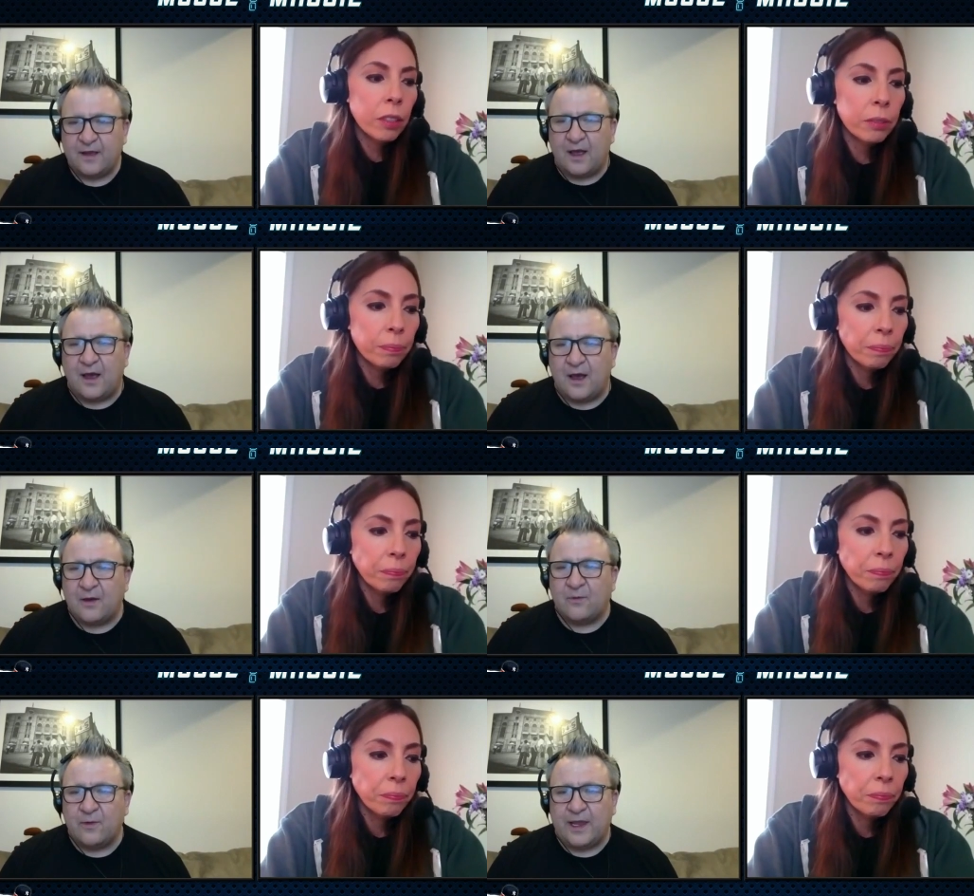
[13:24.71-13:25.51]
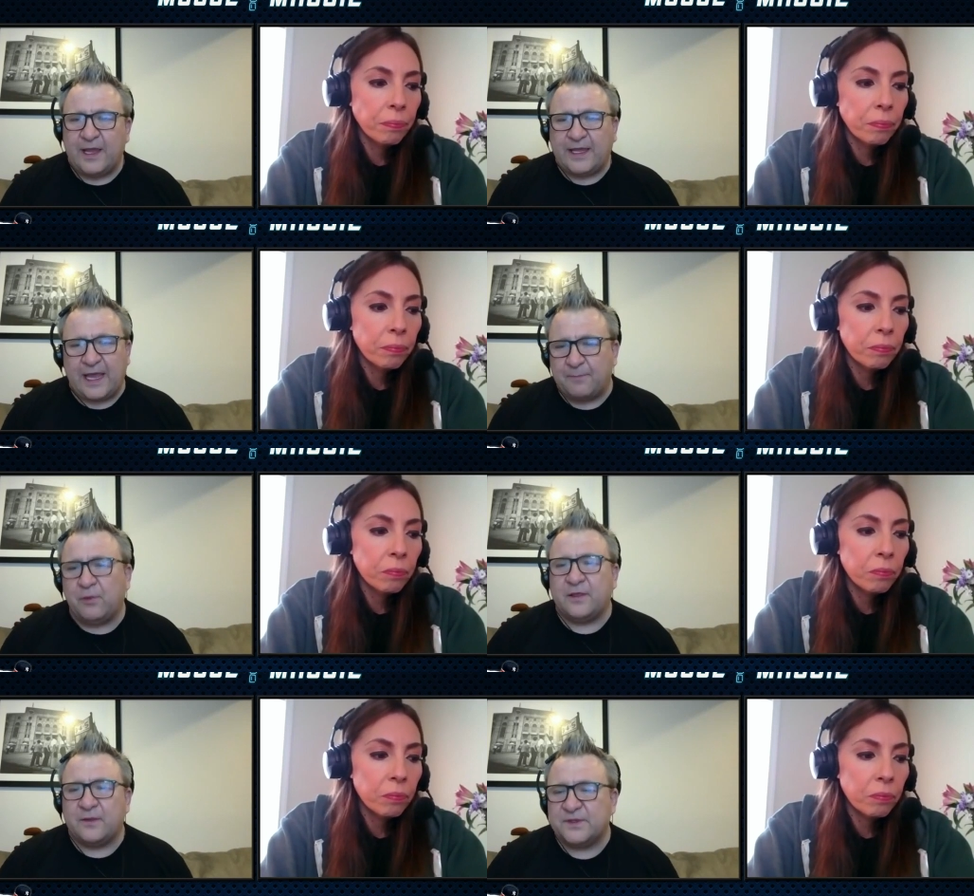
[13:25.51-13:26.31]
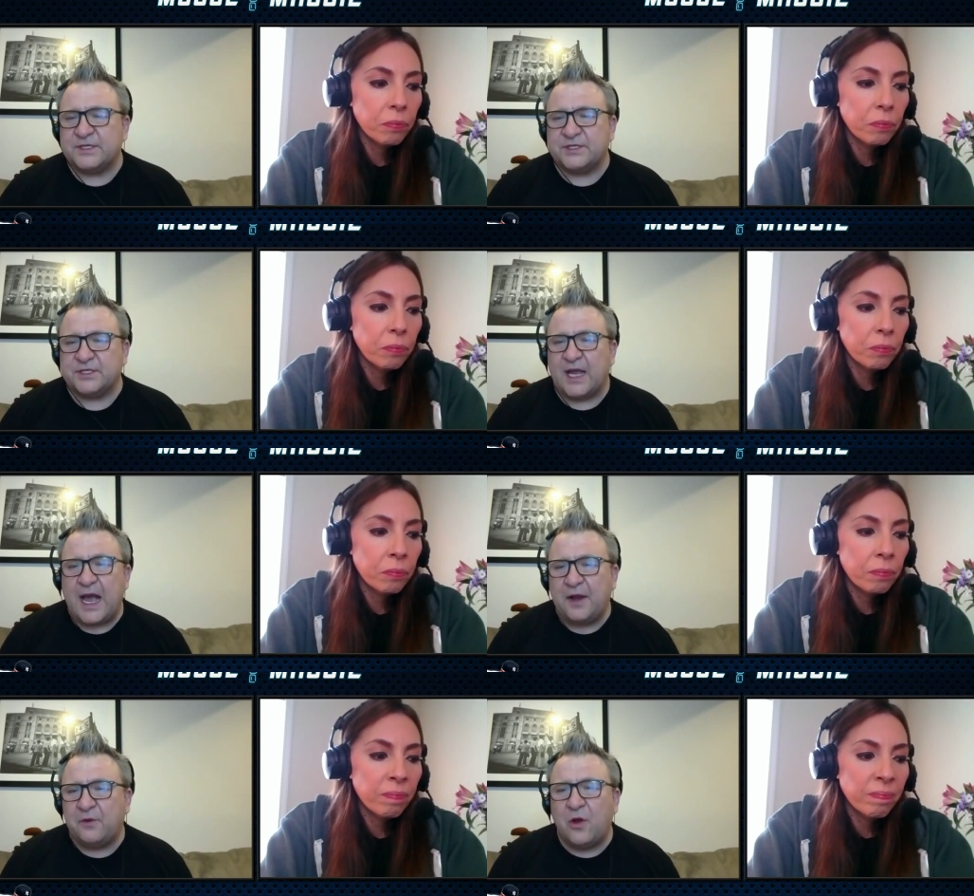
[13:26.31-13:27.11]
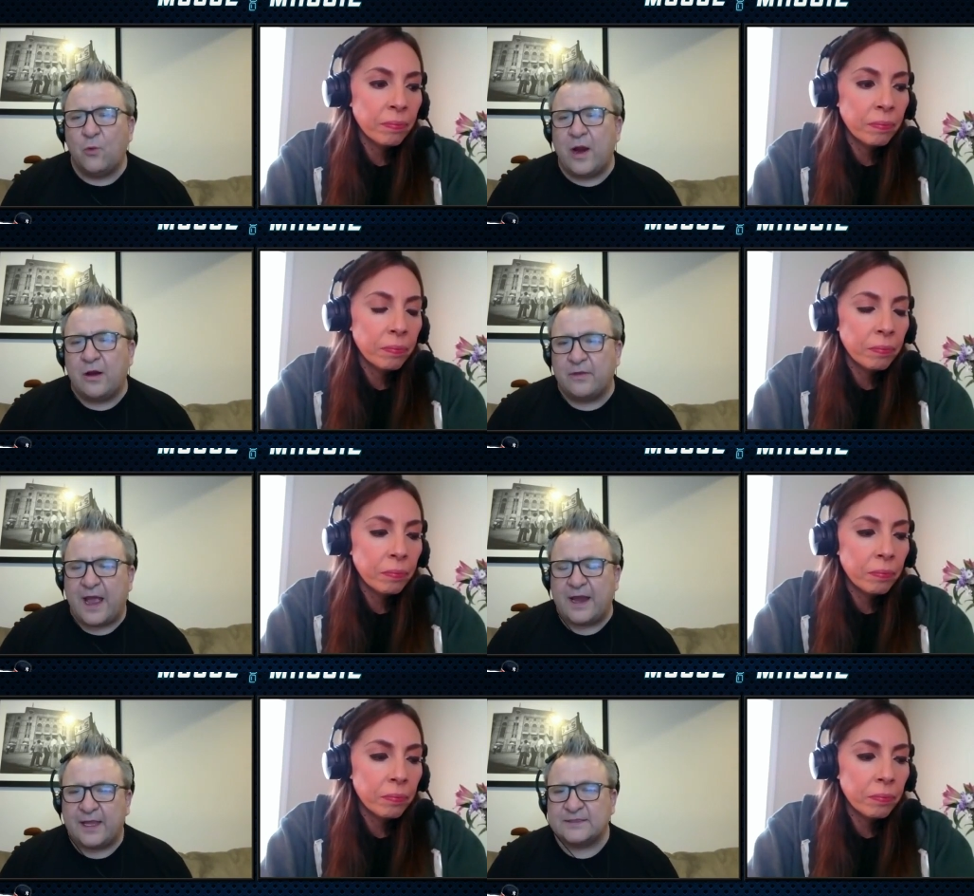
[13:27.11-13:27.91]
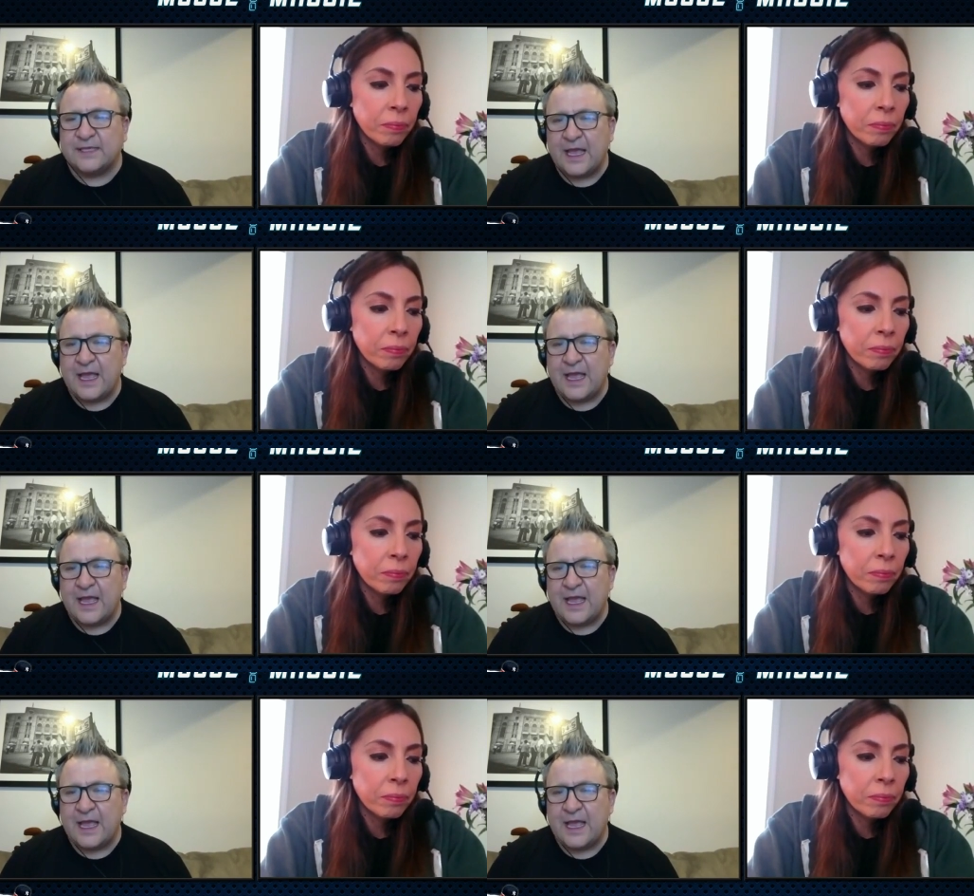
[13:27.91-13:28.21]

Speaker 1: Uh, we he can't play the position. I don't know where that is.